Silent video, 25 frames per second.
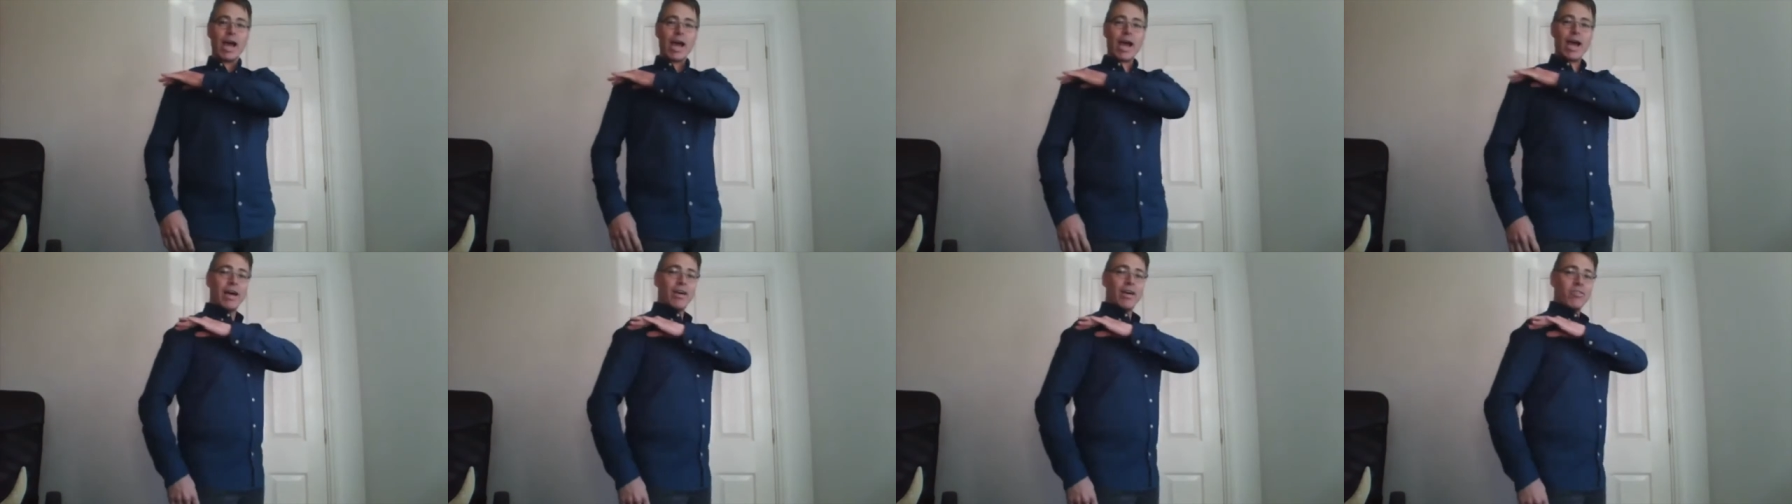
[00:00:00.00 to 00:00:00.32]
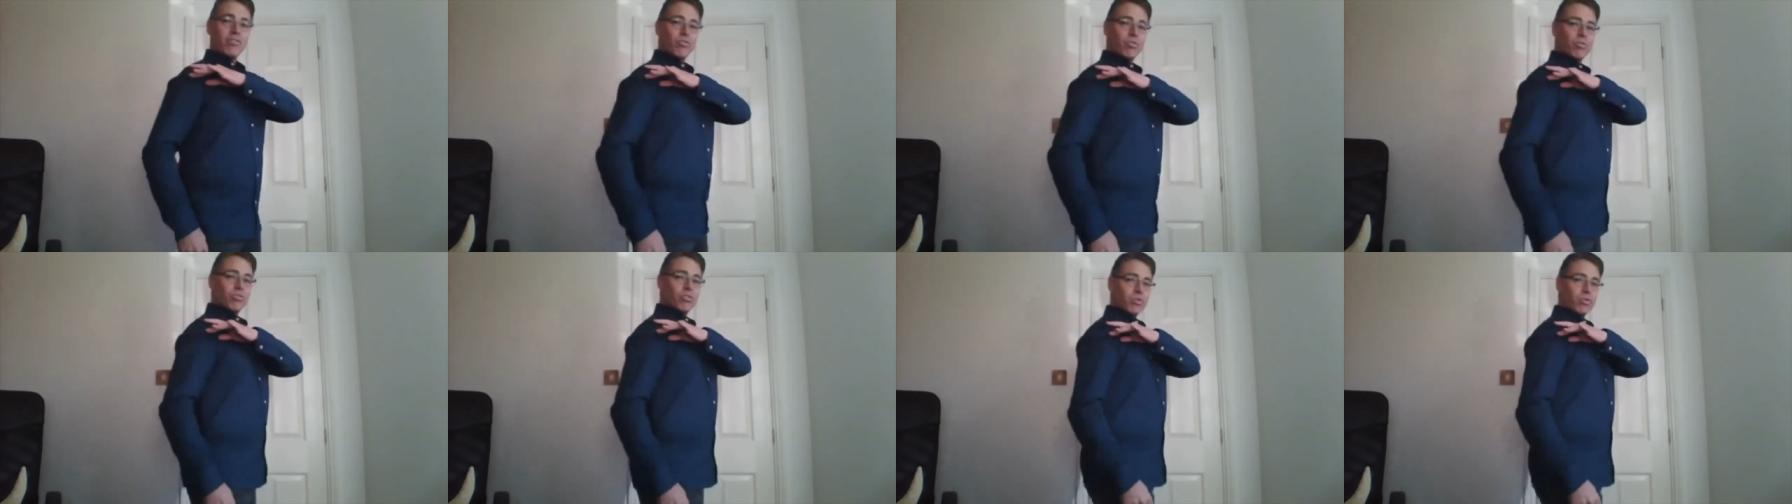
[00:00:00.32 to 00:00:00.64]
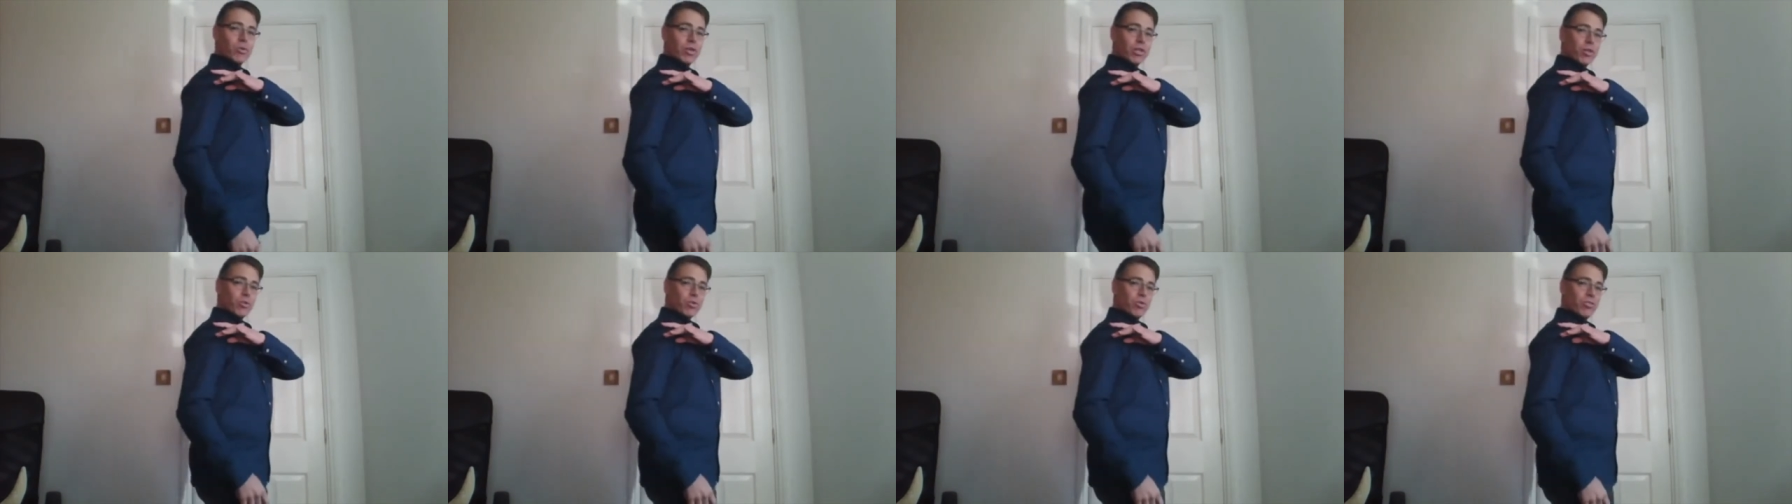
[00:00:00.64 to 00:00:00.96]
as you're
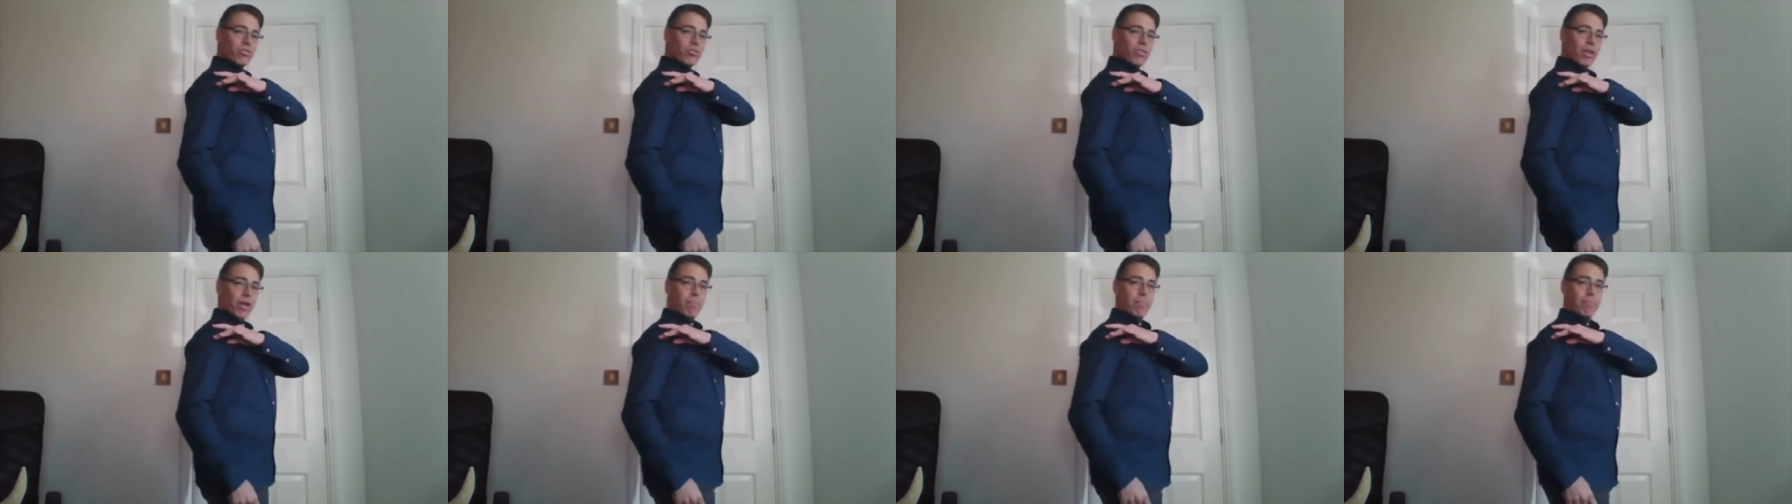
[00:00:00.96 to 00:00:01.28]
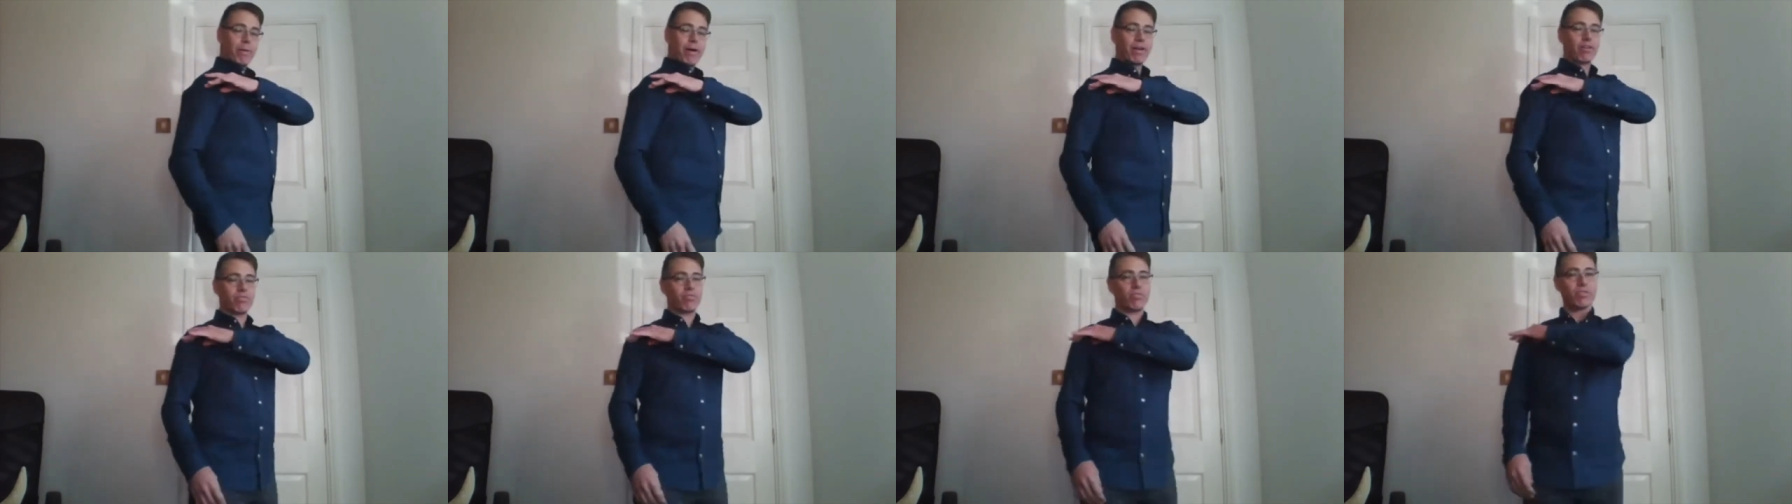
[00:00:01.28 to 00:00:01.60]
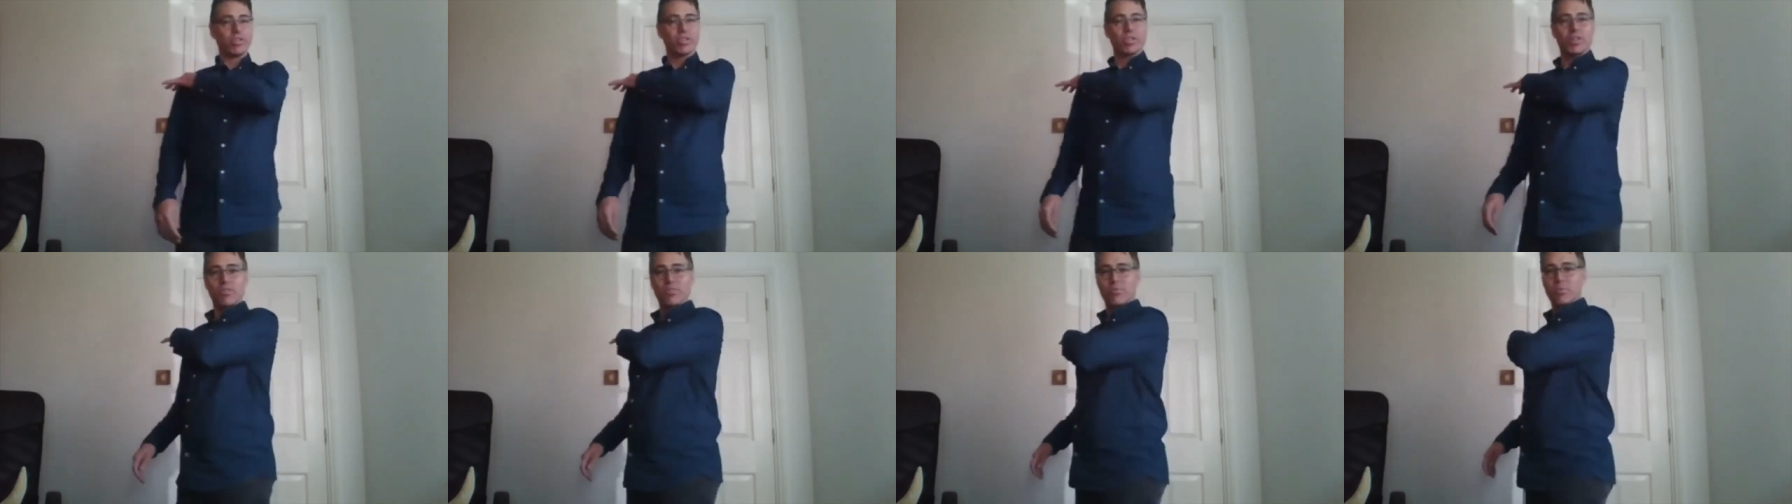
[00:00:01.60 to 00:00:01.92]
doing your step back, sorry,
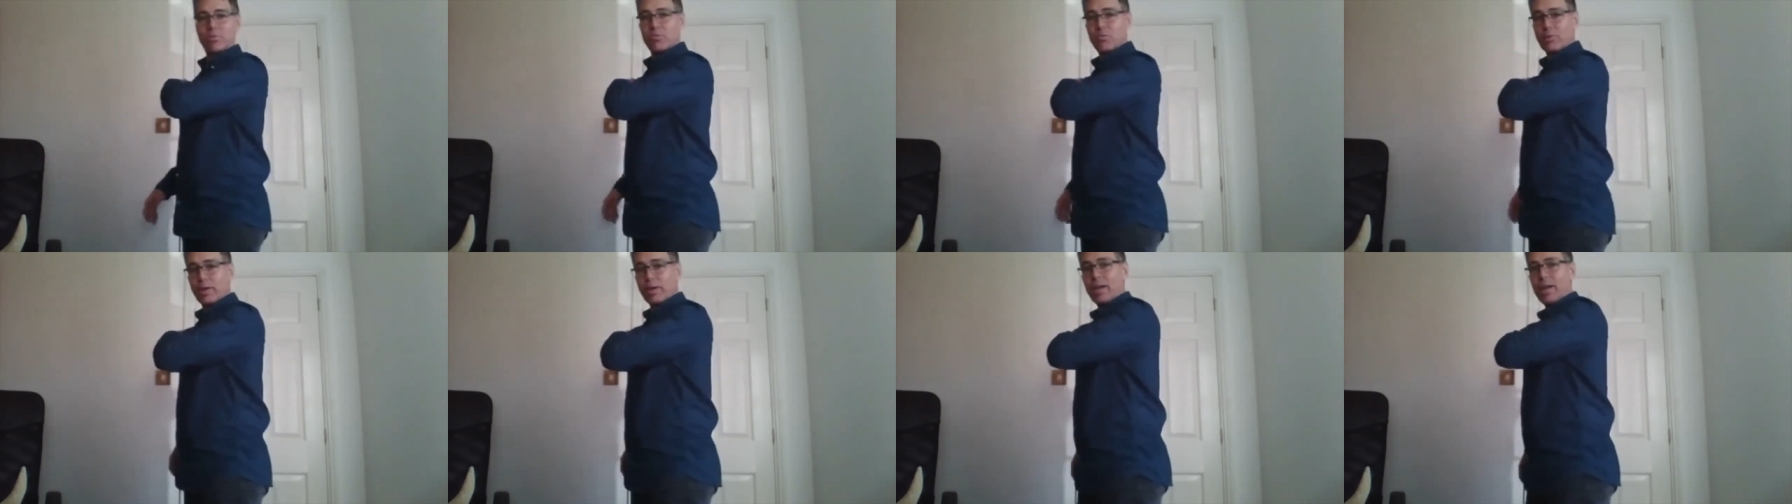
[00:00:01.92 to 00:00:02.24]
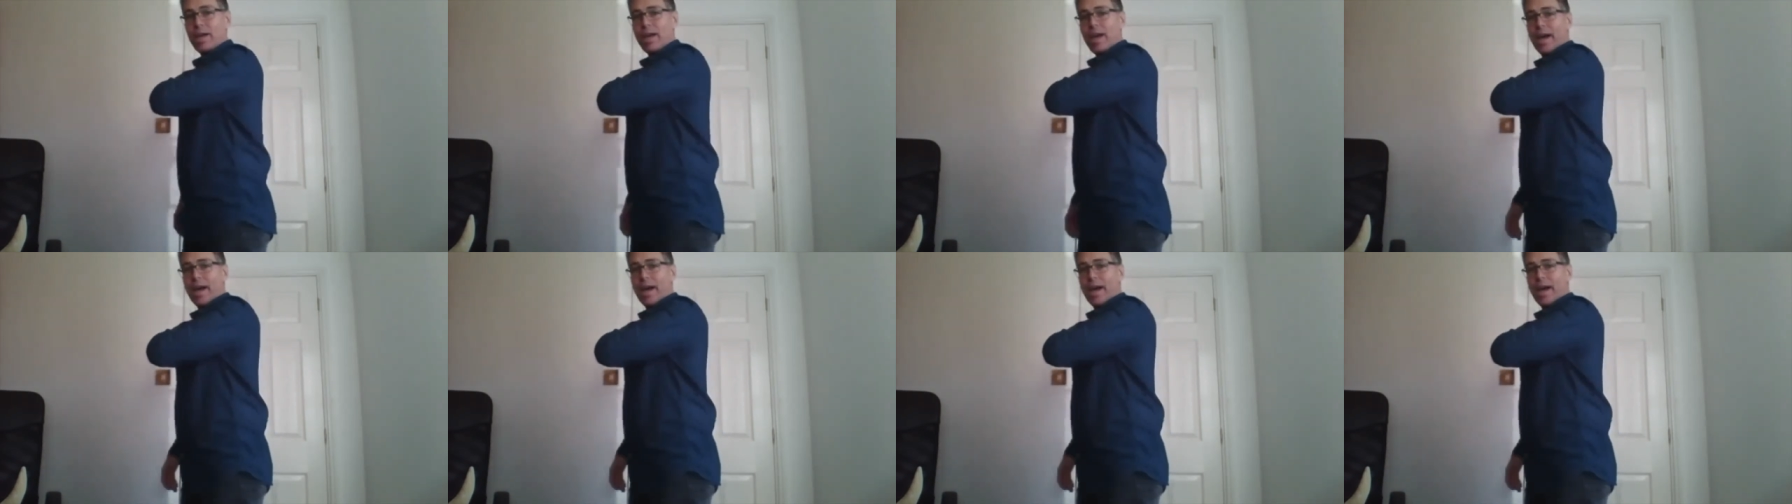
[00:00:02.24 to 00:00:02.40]
I can swing.